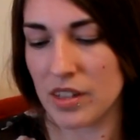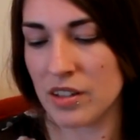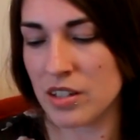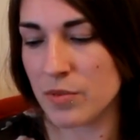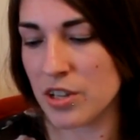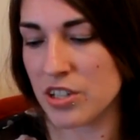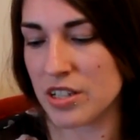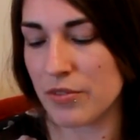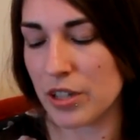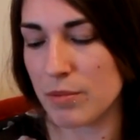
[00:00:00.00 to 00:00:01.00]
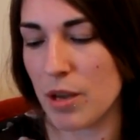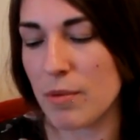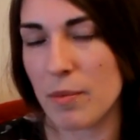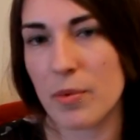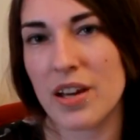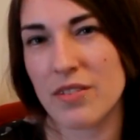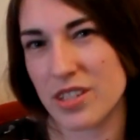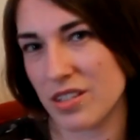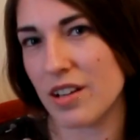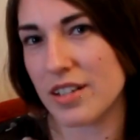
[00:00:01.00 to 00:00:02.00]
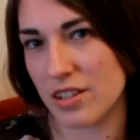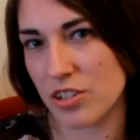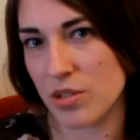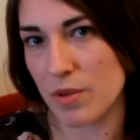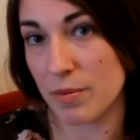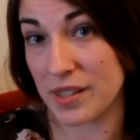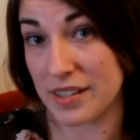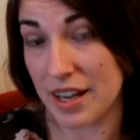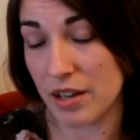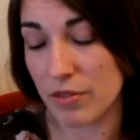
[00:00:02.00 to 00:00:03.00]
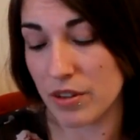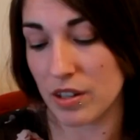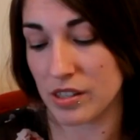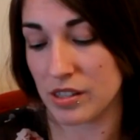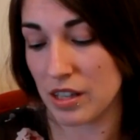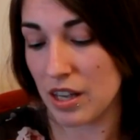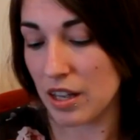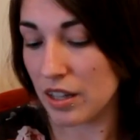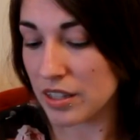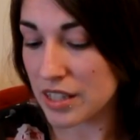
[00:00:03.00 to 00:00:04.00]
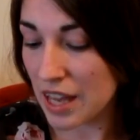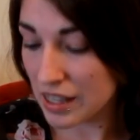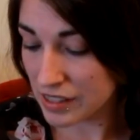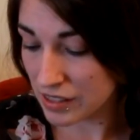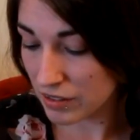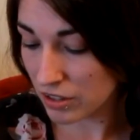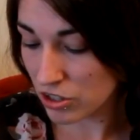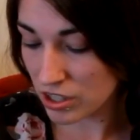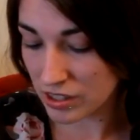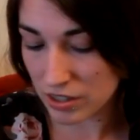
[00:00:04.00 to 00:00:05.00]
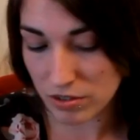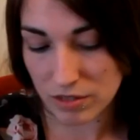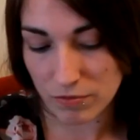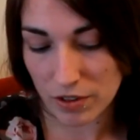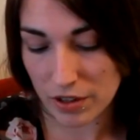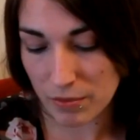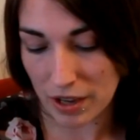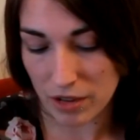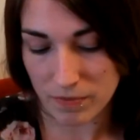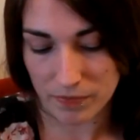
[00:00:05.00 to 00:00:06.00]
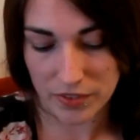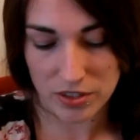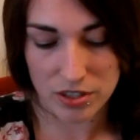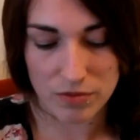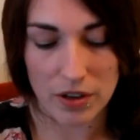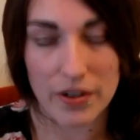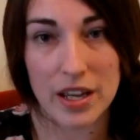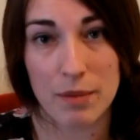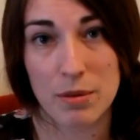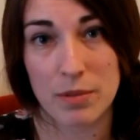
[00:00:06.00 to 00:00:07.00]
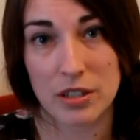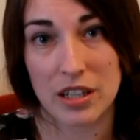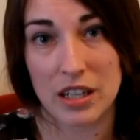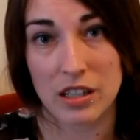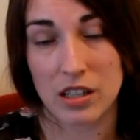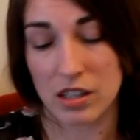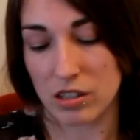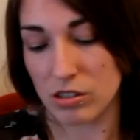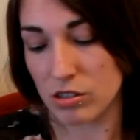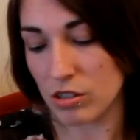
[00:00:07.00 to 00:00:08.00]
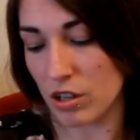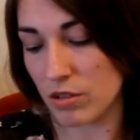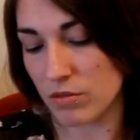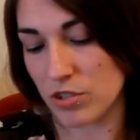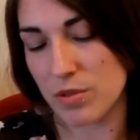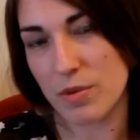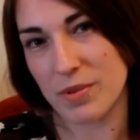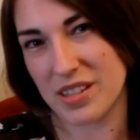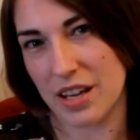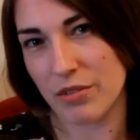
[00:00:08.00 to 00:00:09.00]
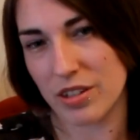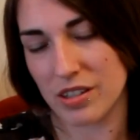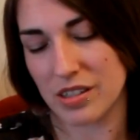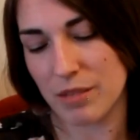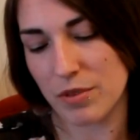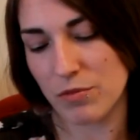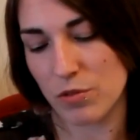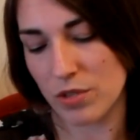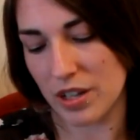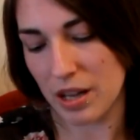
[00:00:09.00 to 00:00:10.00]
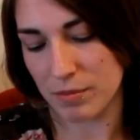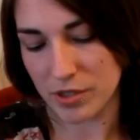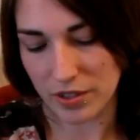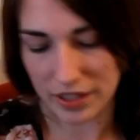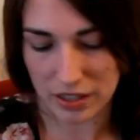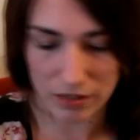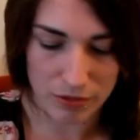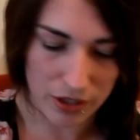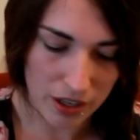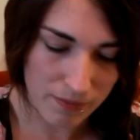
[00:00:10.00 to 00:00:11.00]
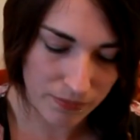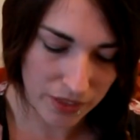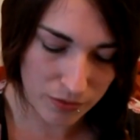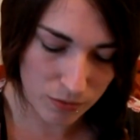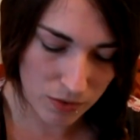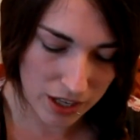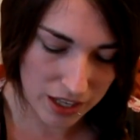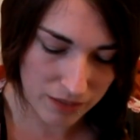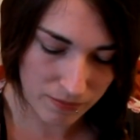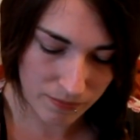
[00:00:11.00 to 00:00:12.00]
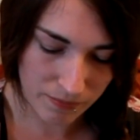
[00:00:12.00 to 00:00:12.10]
that's where she's living at the moment. But we have decided that she will be staying with us. Yes, because she's settled in very well, and she's a very happy bunny. So she will be staying with us, and we've fallen absolutely in love with her, haven't we?